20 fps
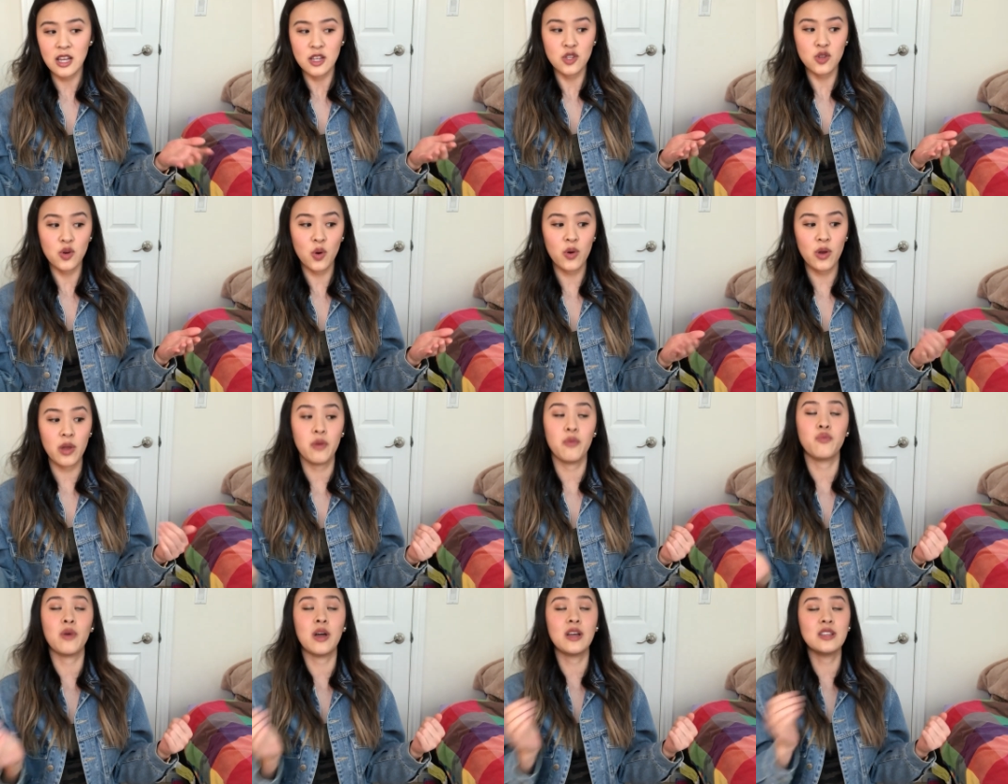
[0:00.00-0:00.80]
Tori
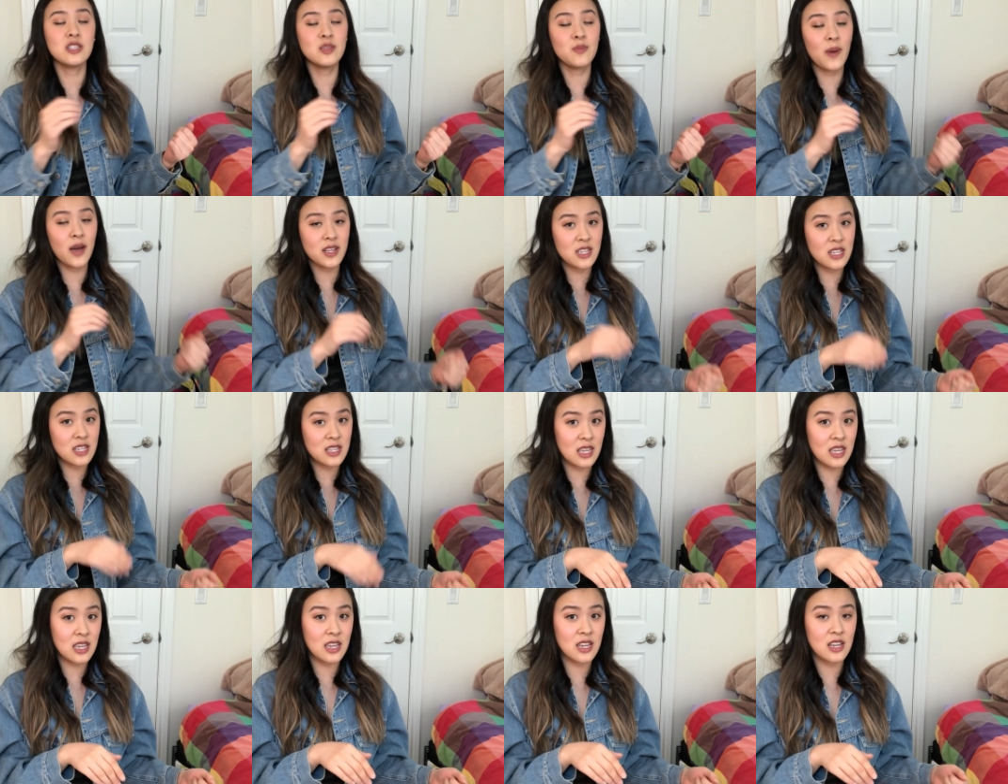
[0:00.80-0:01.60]
runs back to
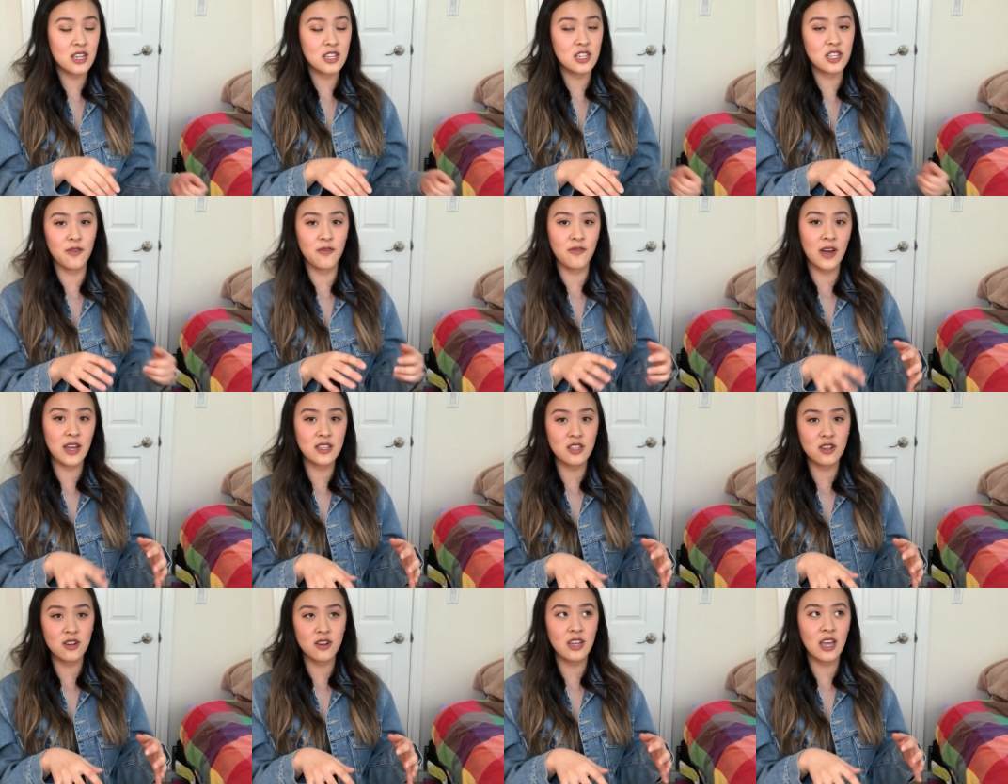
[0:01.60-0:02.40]
Dee. She
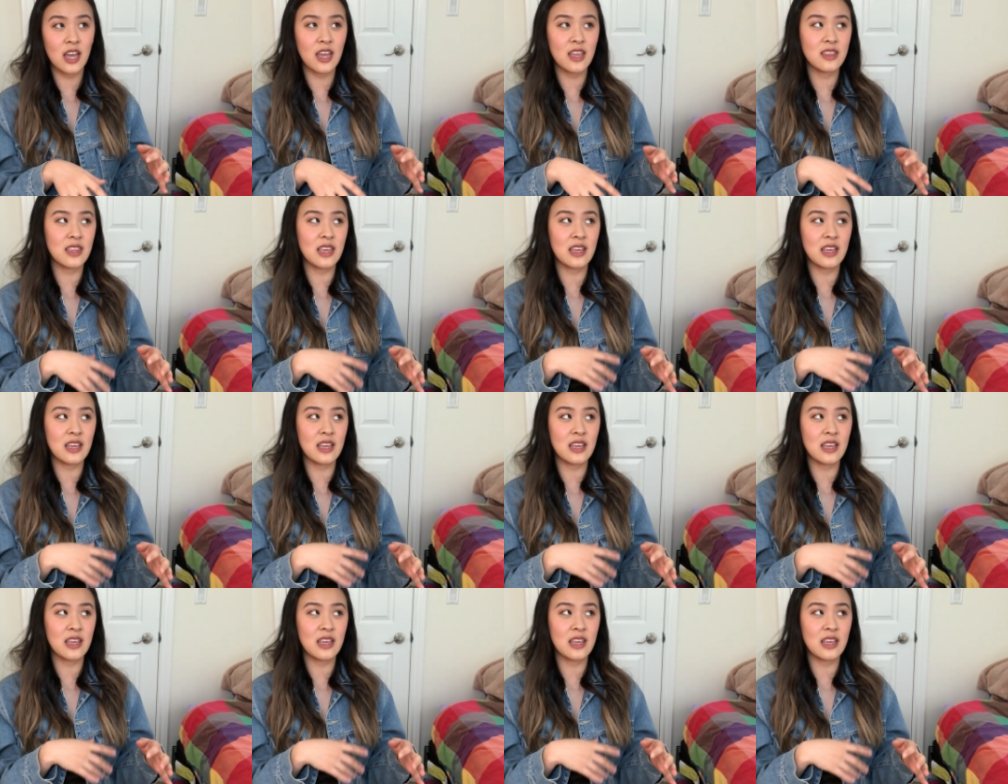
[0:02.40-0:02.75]
finds her again.